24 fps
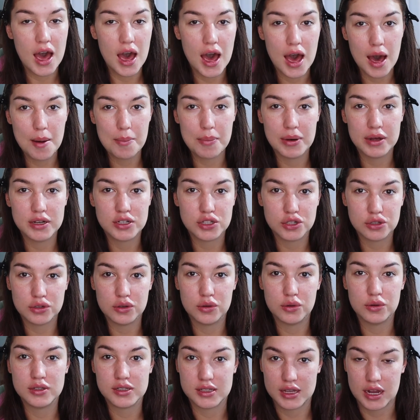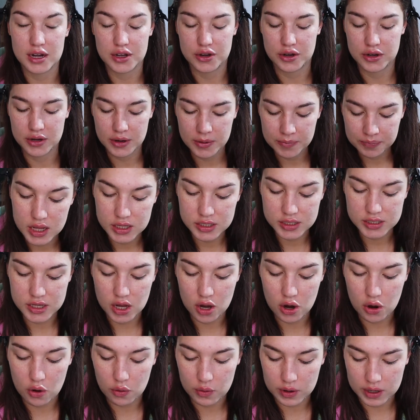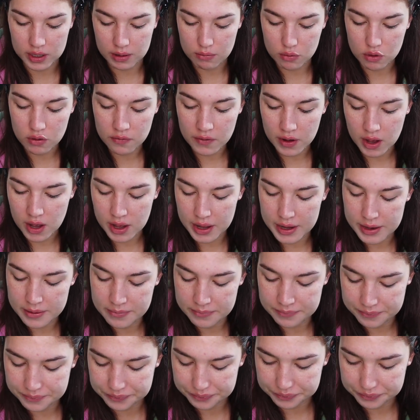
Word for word: up to standard. So we're gonna move on.